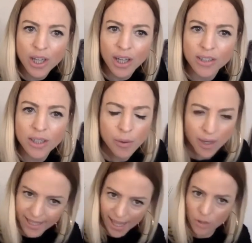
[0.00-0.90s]
And we're like,
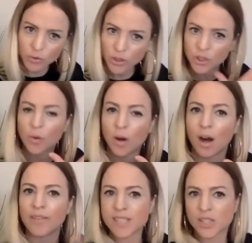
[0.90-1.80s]
yeah, of course you
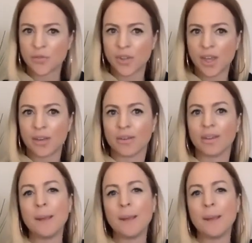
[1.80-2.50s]
are. This is for you.